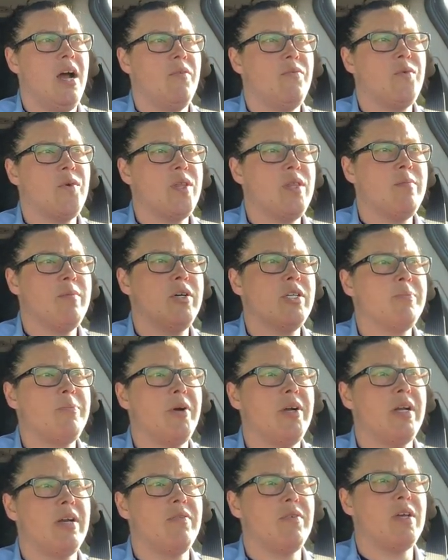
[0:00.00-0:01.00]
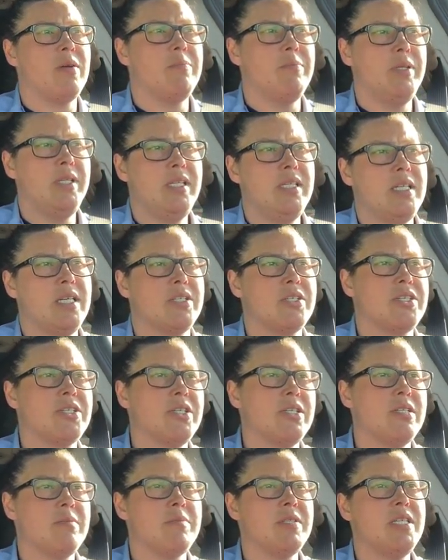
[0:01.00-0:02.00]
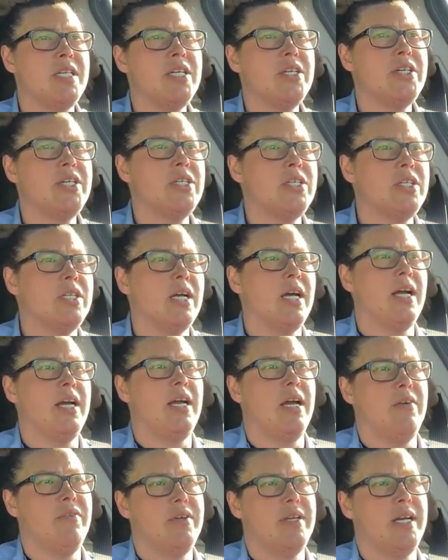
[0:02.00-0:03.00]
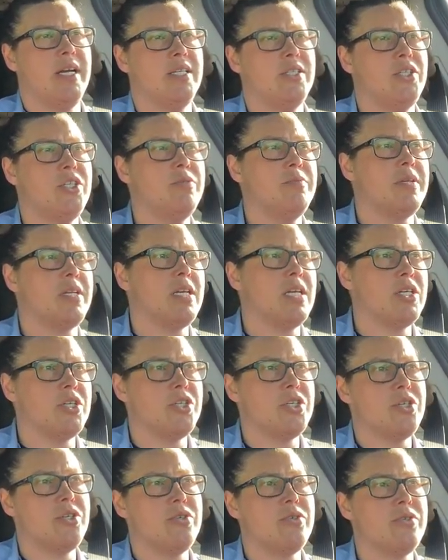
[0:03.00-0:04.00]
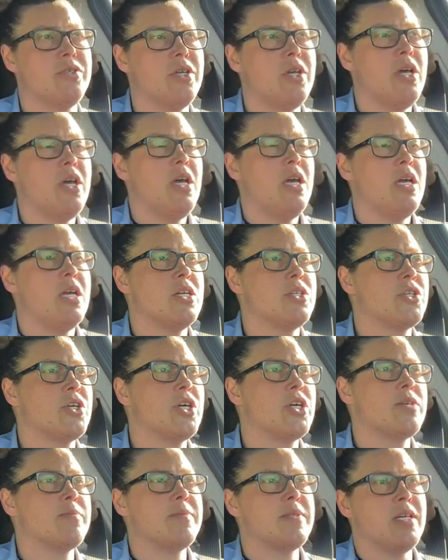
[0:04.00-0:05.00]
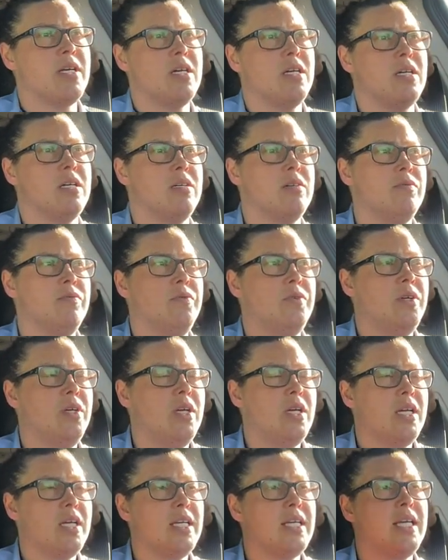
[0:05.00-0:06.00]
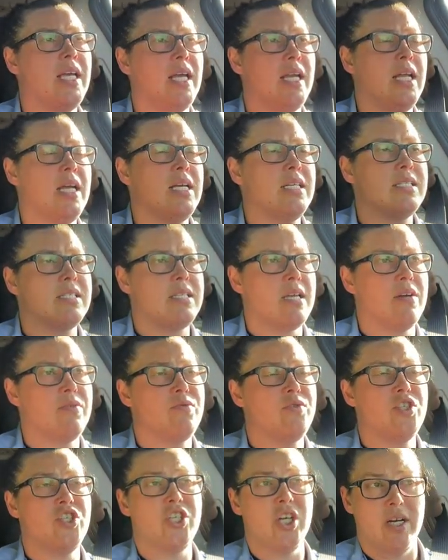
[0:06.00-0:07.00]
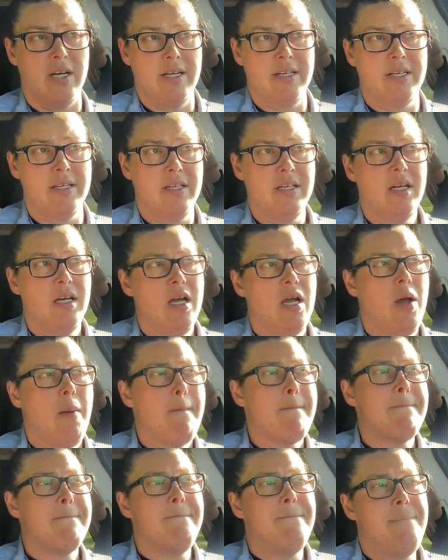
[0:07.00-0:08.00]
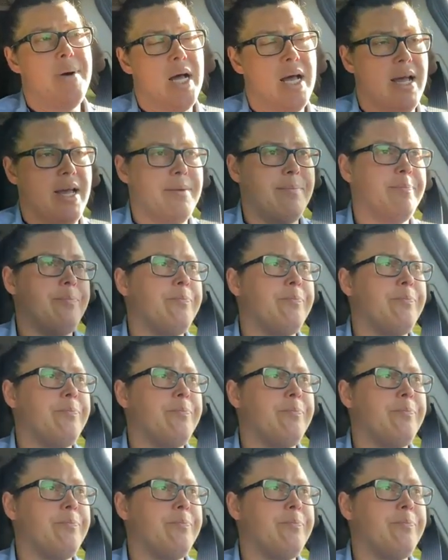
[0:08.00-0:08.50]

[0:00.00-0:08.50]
for the most part, I've completely understood the material. I haven't had too many issues in terms of getting stuff done, but